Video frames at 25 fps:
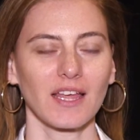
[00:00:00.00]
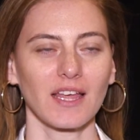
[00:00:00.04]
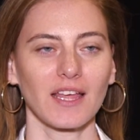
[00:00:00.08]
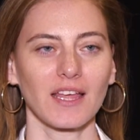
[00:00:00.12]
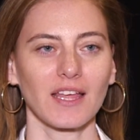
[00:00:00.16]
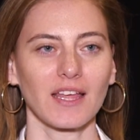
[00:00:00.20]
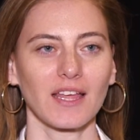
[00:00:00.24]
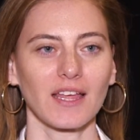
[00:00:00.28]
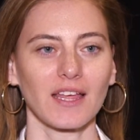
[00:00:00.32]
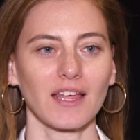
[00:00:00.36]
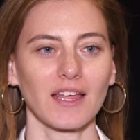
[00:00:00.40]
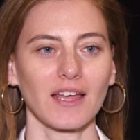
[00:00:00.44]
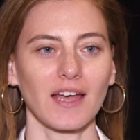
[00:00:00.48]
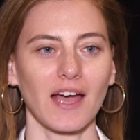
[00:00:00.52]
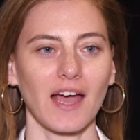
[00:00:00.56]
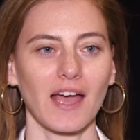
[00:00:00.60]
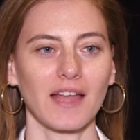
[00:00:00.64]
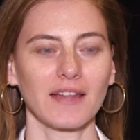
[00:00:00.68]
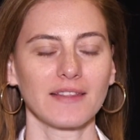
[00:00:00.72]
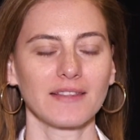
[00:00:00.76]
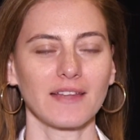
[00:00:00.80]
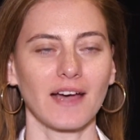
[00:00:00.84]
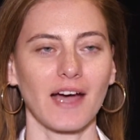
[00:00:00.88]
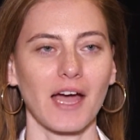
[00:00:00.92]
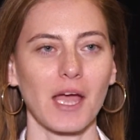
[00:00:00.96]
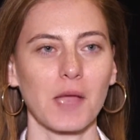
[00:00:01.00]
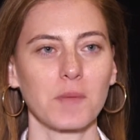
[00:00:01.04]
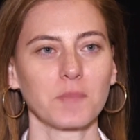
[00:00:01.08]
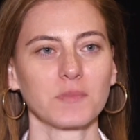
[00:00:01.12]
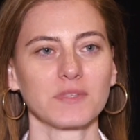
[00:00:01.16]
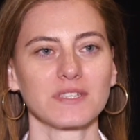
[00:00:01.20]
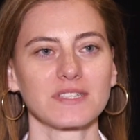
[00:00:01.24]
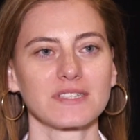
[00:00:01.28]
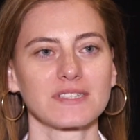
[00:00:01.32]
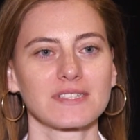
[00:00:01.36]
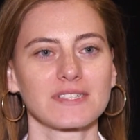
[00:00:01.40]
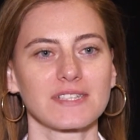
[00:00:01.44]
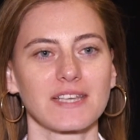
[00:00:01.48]
Uh, and I'm
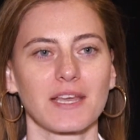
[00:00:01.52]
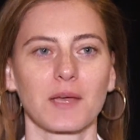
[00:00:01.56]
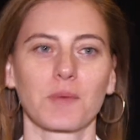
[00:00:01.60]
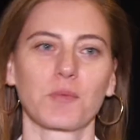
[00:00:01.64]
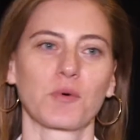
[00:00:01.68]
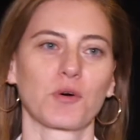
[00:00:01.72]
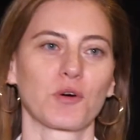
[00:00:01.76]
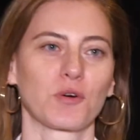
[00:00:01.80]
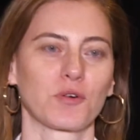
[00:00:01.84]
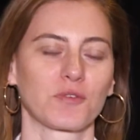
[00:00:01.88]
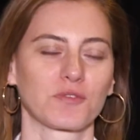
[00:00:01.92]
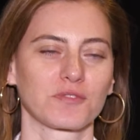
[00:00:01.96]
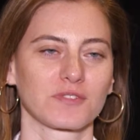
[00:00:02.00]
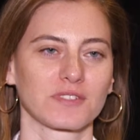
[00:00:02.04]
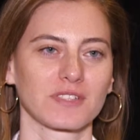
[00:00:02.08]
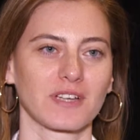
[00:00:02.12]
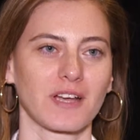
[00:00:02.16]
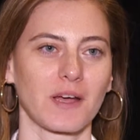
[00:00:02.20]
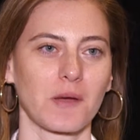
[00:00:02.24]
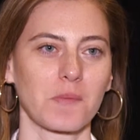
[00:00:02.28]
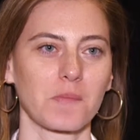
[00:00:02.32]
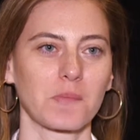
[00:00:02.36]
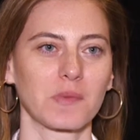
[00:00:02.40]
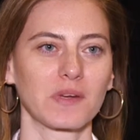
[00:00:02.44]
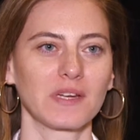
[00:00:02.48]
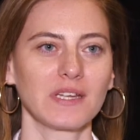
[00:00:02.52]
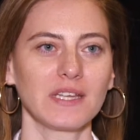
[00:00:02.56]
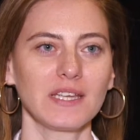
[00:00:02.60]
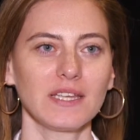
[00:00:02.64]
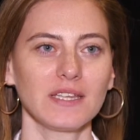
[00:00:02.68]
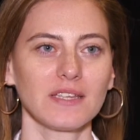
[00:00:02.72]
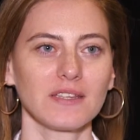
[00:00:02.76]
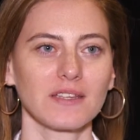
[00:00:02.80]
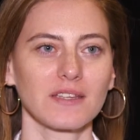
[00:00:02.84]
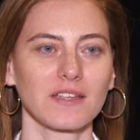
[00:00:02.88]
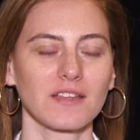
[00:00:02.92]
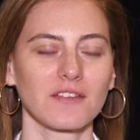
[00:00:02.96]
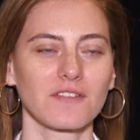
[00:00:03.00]
the CMO of the
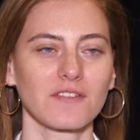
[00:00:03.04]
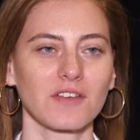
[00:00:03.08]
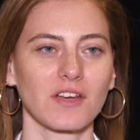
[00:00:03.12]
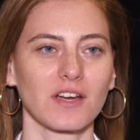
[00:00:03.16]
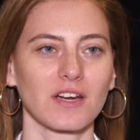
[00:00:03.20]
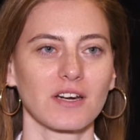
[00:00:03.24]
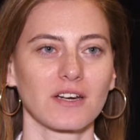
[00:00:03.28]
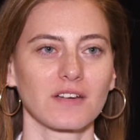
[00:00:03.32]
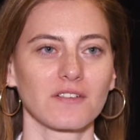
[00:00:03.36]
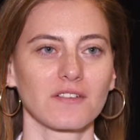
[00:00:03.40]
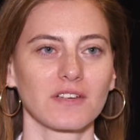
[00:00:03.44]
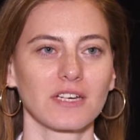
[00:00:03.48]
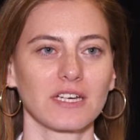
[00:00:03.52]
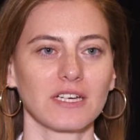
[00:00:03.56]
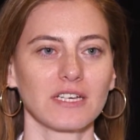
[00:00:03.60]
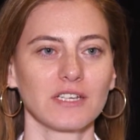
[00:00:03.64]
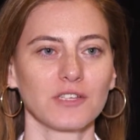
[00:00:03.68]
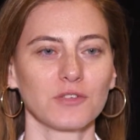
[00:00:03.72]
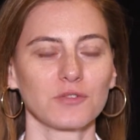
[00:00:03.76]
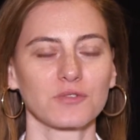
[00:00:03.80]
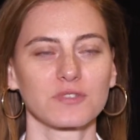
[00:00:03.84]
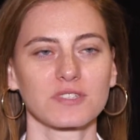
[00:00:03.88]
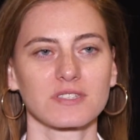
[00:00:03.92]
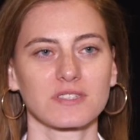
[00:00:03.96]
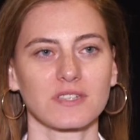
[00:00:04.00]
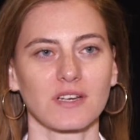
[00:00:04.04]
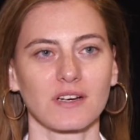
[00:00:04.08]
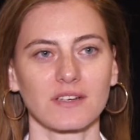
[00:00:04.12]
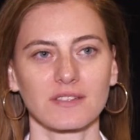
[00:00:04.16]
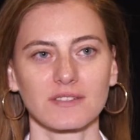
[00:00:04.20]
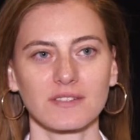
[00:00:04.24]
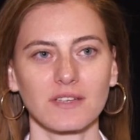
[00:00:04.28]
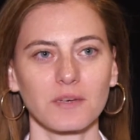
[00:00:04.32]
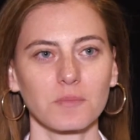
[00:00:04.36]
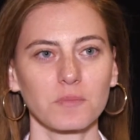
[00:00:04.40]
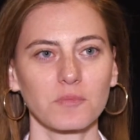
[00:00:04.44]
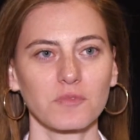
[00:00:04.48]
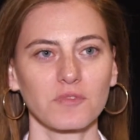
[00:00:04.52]
company. Uh, we are a very new
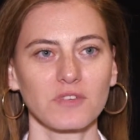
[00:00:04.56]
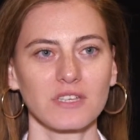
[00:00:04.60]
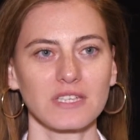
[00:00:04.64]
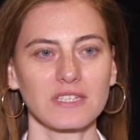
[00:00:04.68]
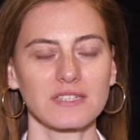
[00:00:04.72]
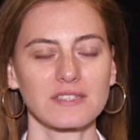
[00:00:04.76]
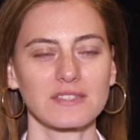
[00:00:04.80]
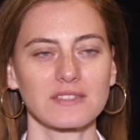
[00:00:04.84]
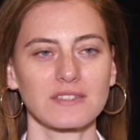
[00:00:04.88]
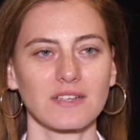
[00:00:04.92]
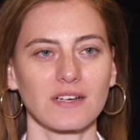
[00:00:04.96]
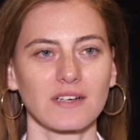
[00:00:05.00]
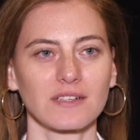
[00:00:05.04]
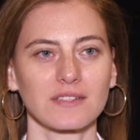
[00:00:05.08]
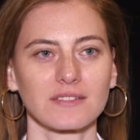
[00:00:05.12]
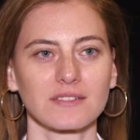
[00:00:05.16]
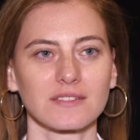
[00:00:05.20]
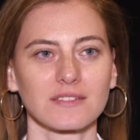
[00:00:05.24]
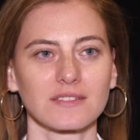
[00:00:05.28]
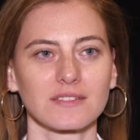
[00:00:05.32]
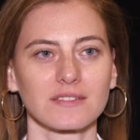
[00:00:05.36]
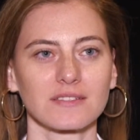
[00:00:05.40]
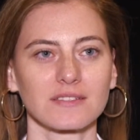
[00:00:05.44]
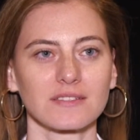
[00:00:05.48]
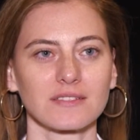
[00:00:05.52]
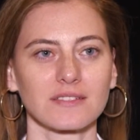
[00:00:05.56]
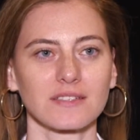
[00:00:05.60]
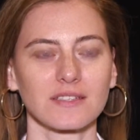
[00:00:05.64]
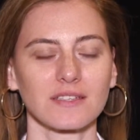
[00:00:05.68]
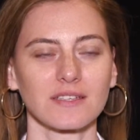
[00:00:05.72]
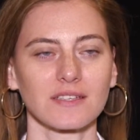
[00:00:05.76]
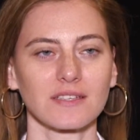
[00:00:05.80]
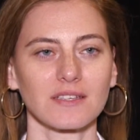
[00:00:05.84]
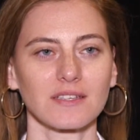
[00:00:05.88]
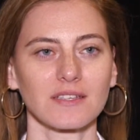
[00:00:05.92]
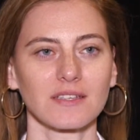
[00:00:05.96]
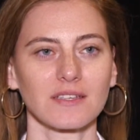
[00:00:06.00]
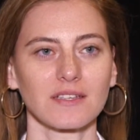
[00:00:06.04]
startup. We started uh,
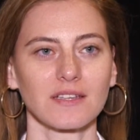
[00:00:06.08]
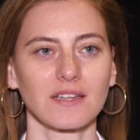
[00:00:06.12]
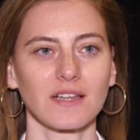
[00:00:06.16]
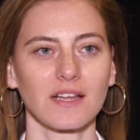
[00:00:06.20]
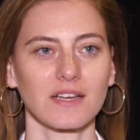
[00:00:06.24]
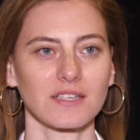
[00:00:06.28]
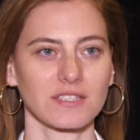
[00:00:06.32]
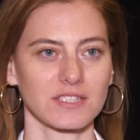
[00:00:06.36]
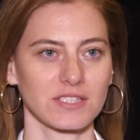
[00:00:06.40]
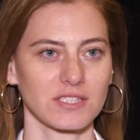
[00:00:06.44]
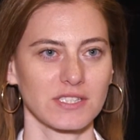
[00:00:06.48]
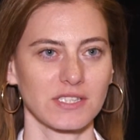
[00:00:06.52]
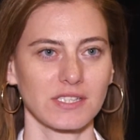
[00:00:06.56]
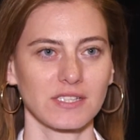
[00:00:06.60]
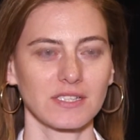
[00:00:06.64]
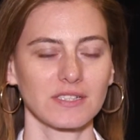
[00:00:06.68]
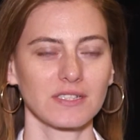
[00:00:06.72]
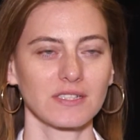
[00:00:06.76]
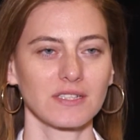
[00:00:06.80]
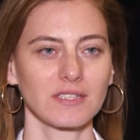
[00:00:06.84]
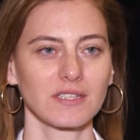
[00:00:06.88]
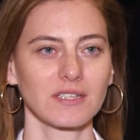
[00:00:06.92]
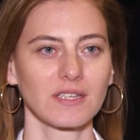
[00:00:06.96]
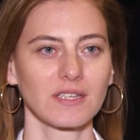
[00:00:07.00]
last year,